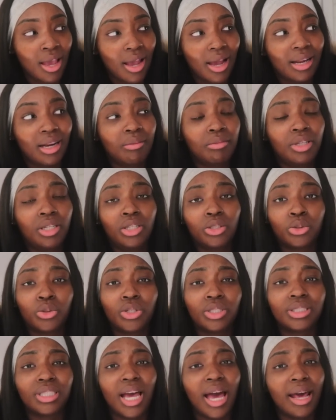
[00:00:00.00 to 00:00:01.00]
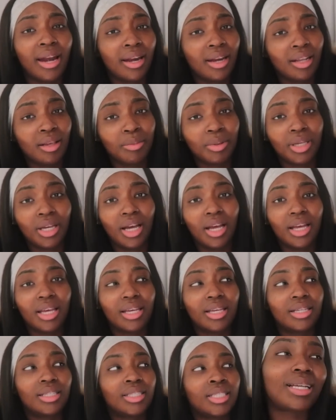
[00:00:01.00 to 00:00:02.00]
And I'm leaning towards editing
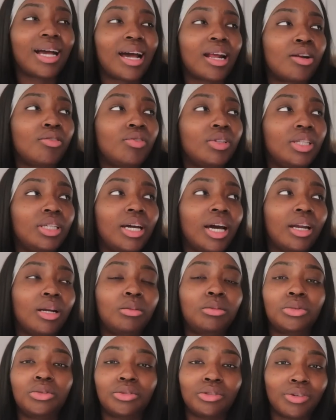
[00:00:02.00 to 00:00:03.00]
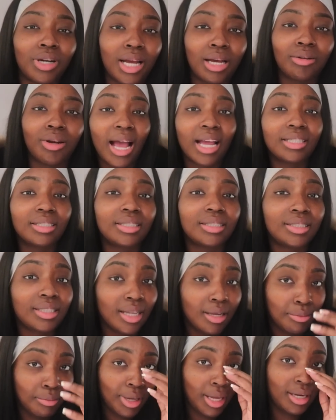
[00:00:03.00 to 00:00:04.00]
because I don't really gotta move around. I could just
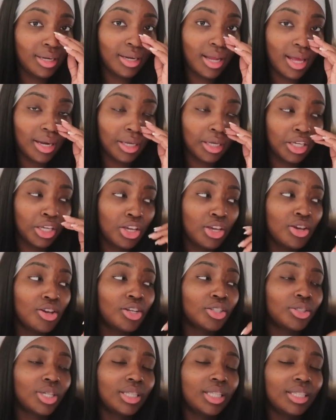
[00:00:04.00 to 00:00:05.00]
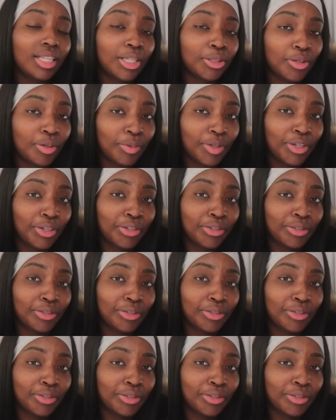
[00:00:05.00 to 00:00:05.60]
sit in bed and edit. So I think that's what I'm gonna